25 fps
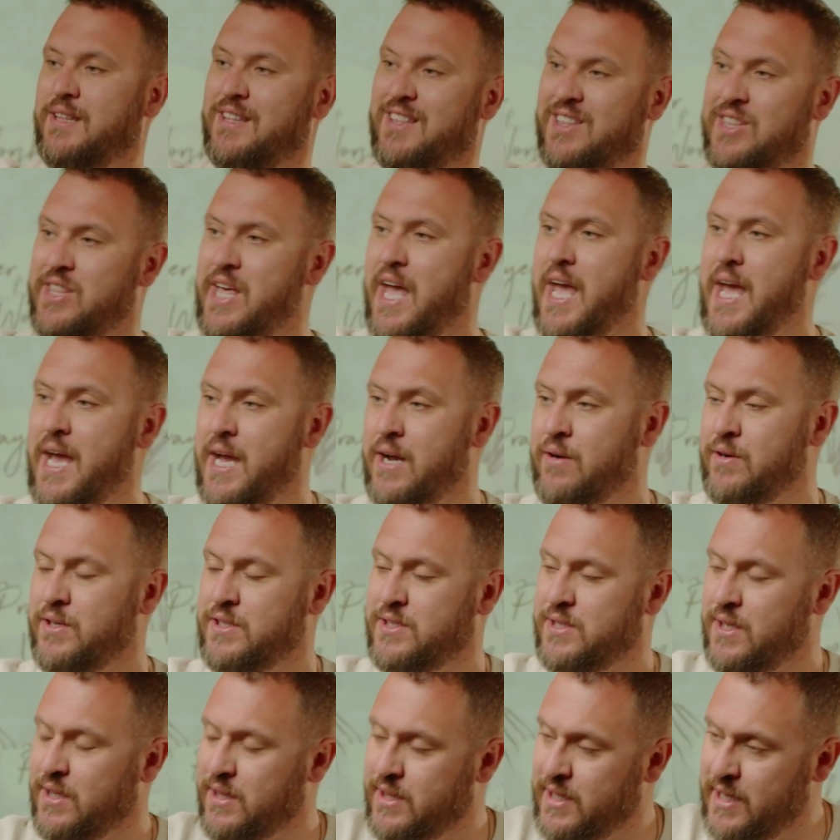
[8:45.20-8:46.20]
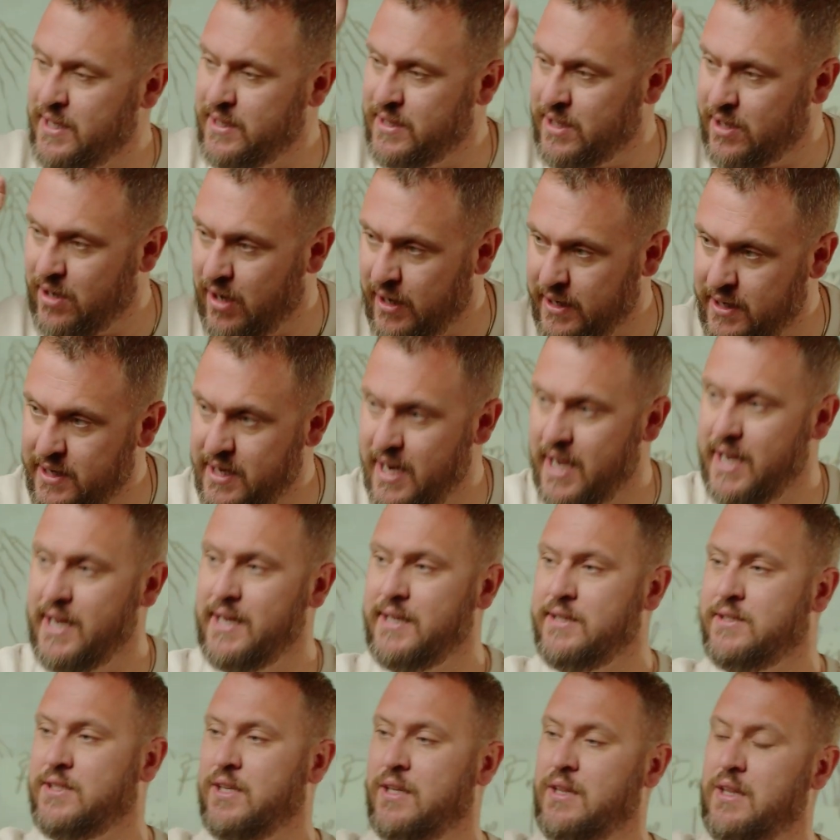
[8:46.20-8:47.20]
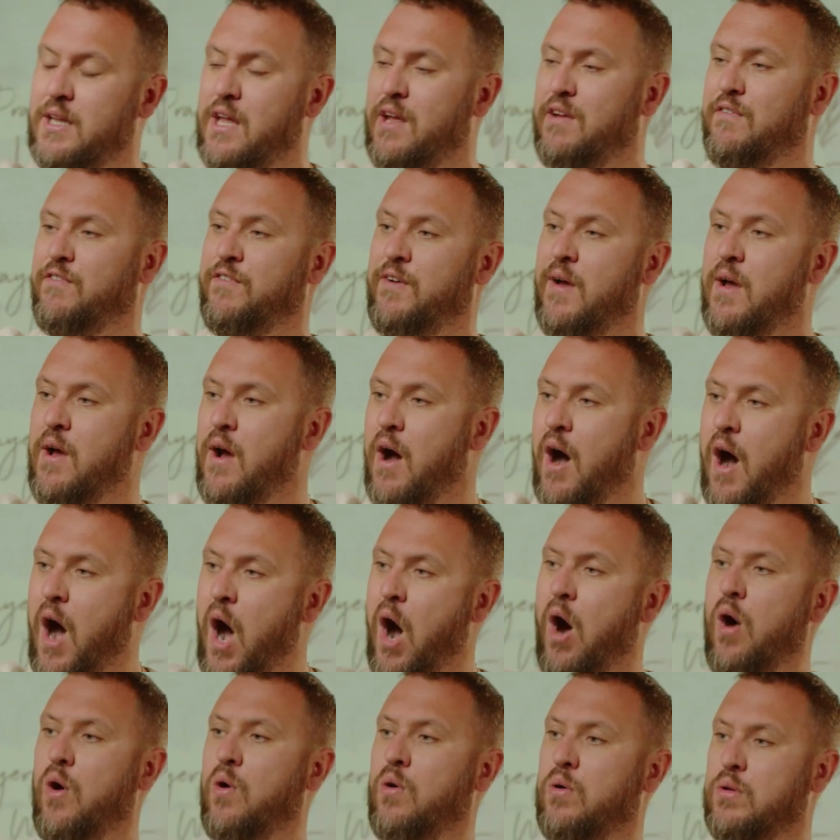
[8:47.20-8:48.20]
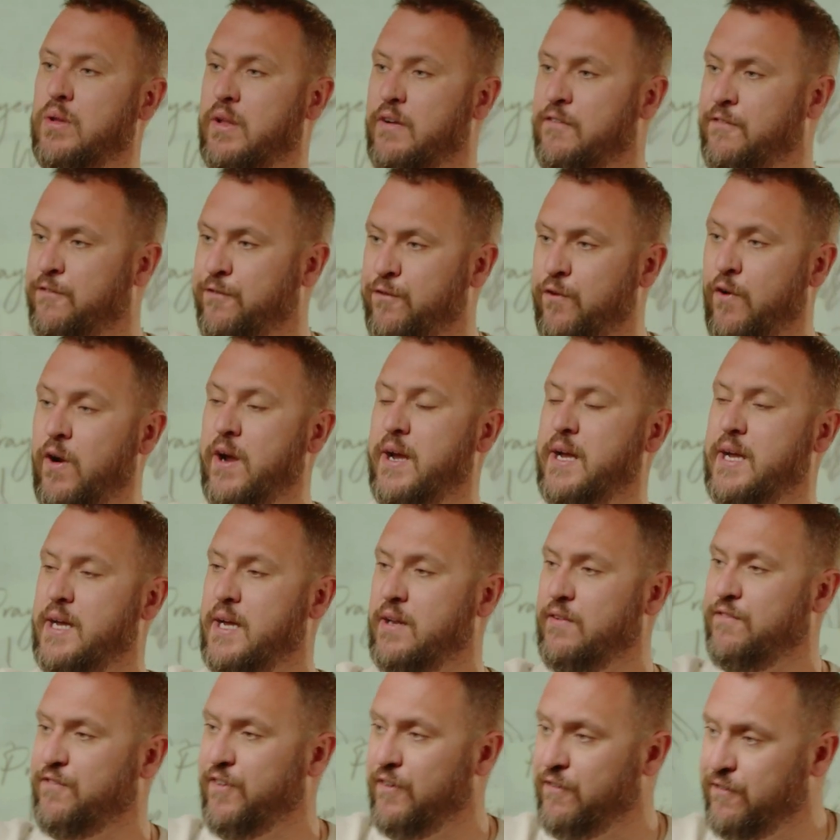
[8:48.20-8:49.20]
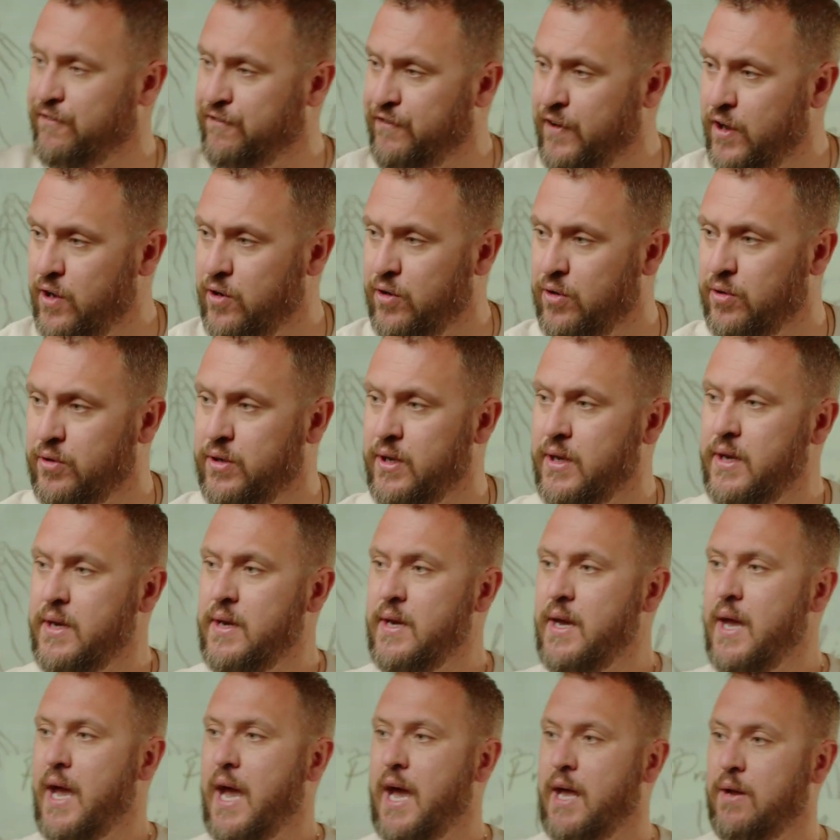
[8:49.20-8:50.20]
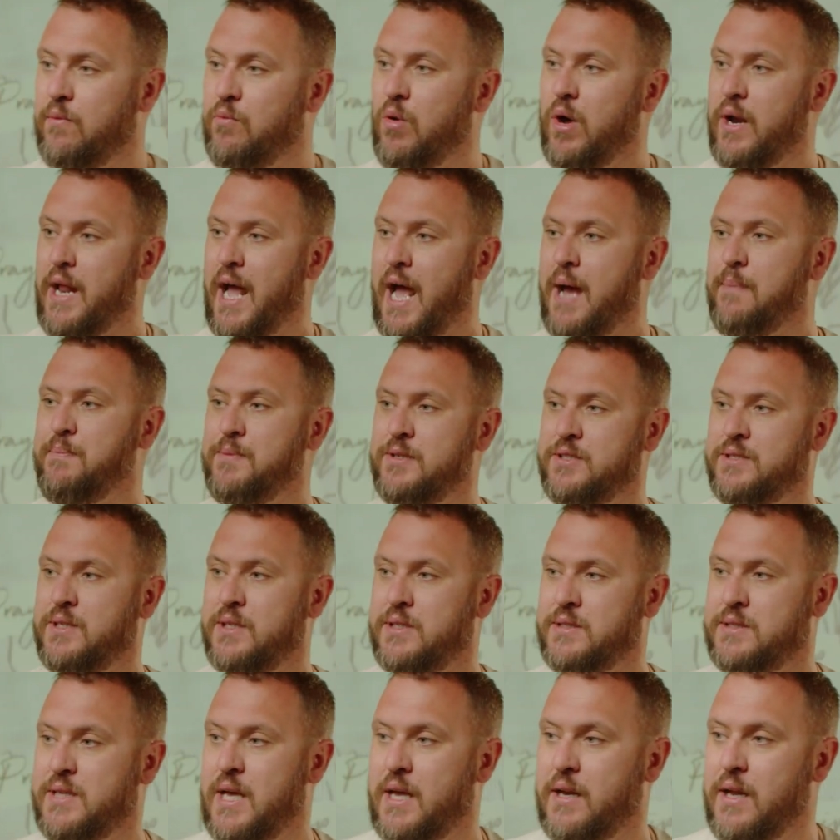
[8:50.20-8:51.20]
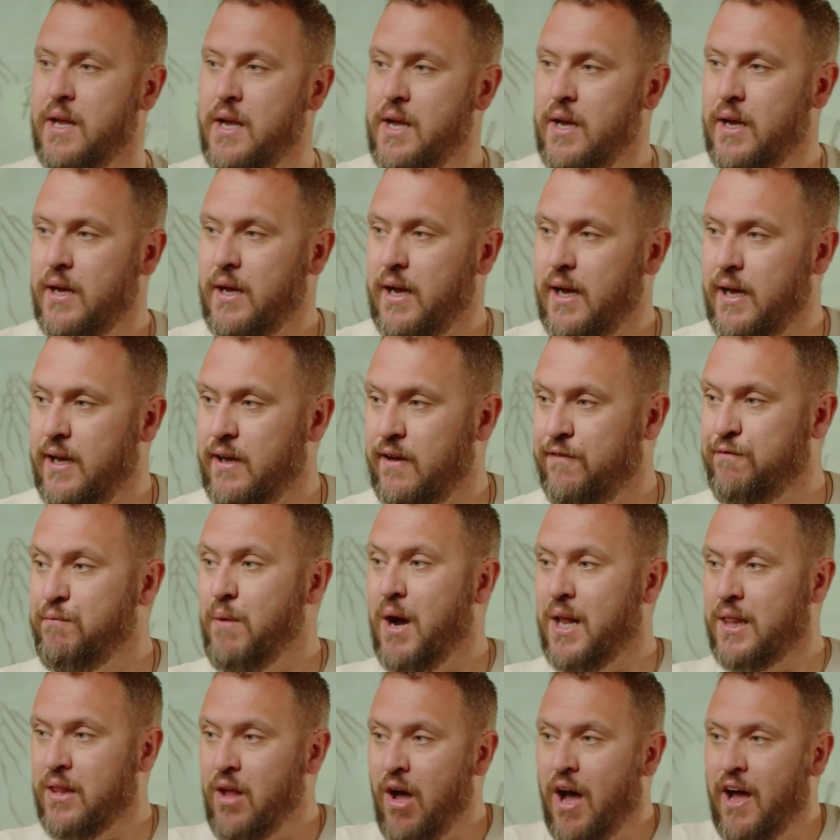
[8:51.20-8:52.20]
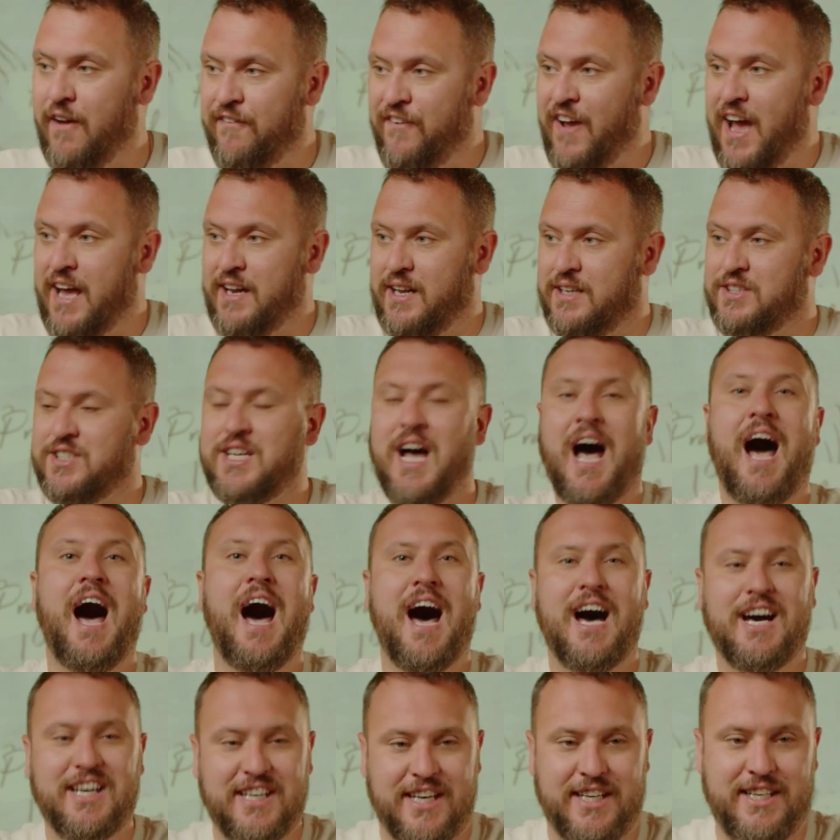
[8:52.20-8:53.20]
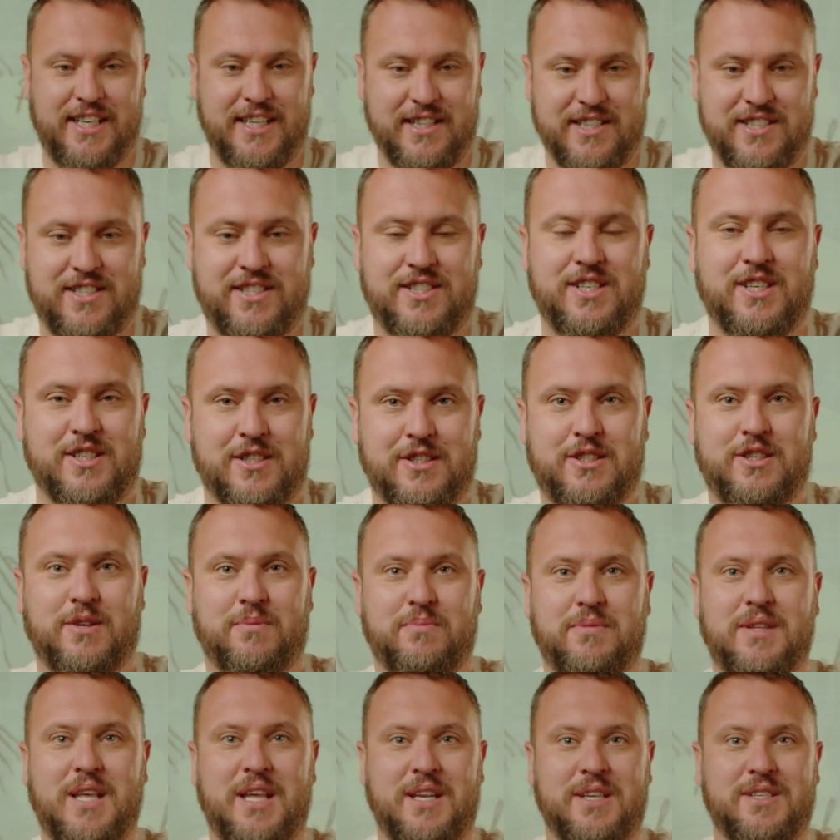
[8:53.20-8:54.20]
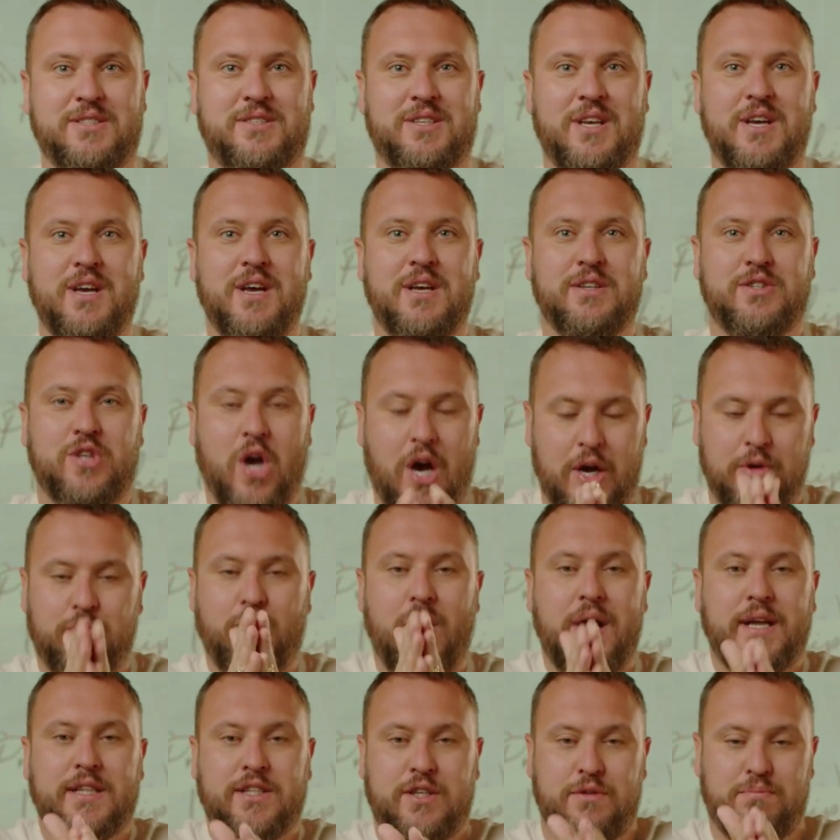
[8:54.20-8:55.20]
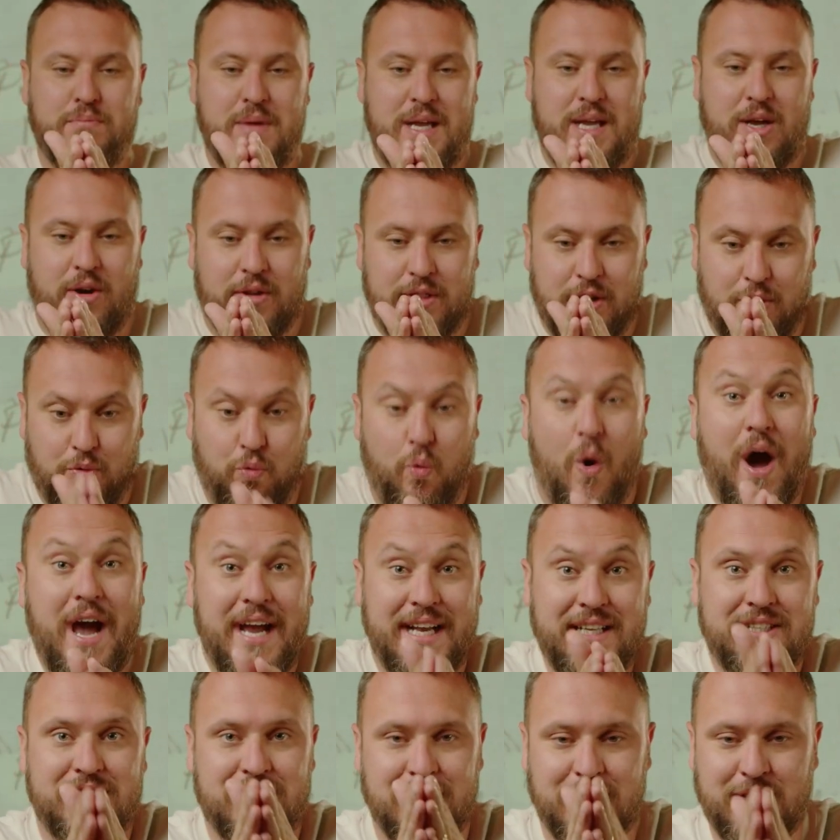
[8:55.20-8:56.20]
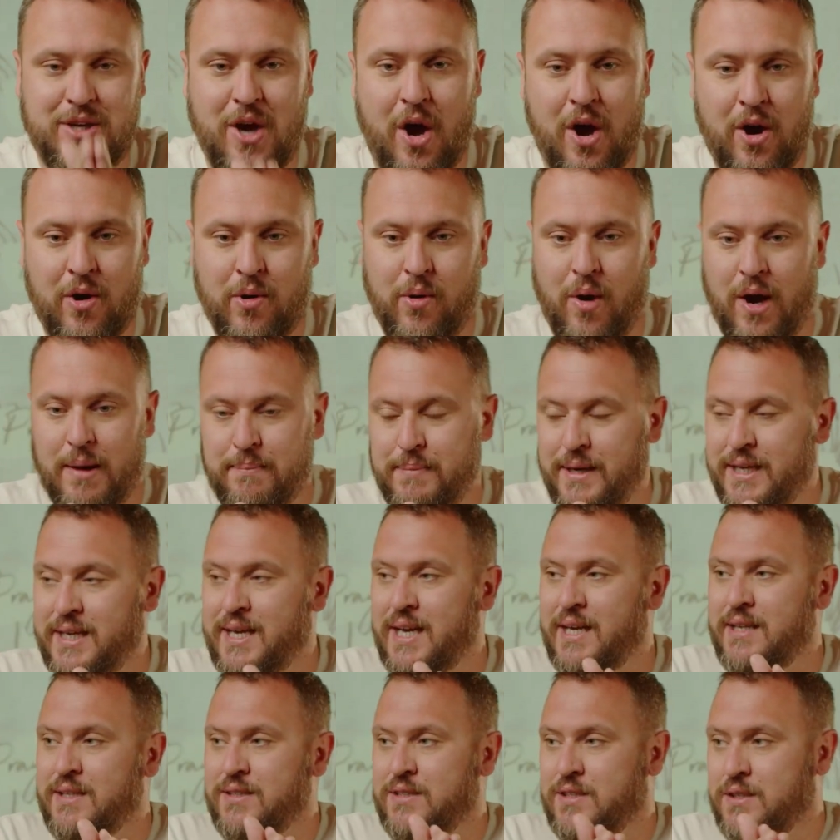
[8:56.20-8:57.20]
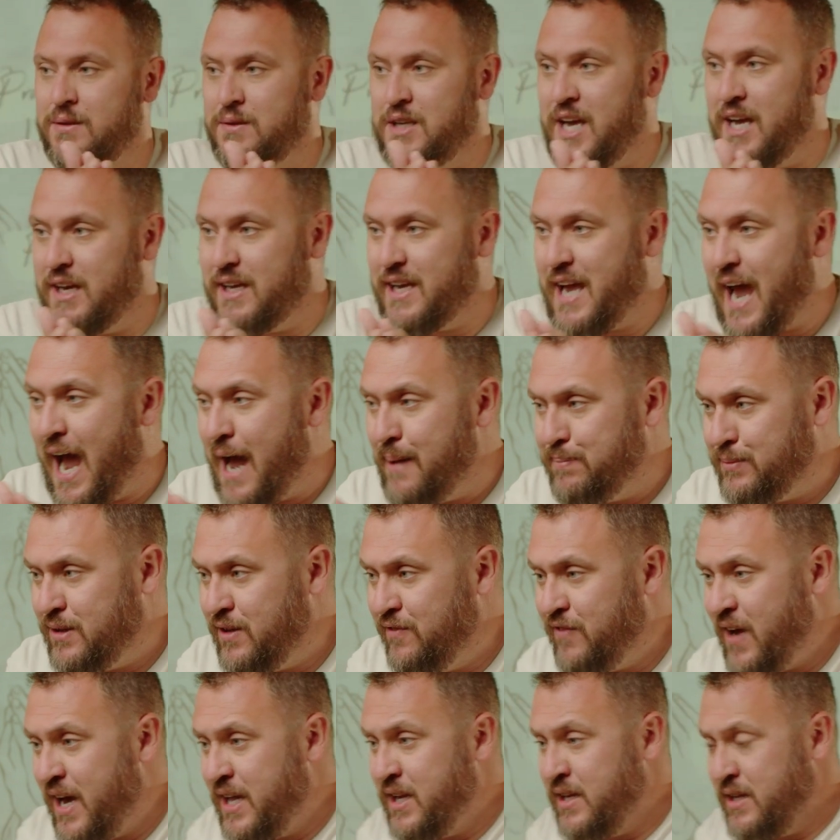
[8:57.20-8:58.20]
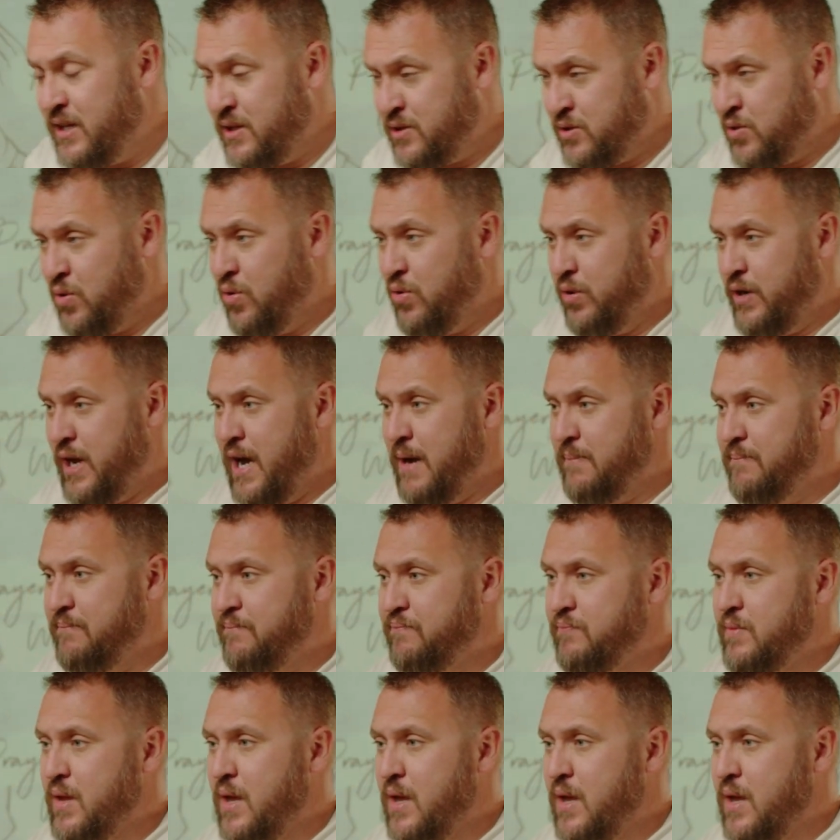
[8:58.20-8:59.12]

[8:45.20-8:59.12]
there is the thing that I need to live whole and free and fulfilled. And what happens is that if my life had a targeting system that is directing me on the way to go, I begin to get captivated and caught up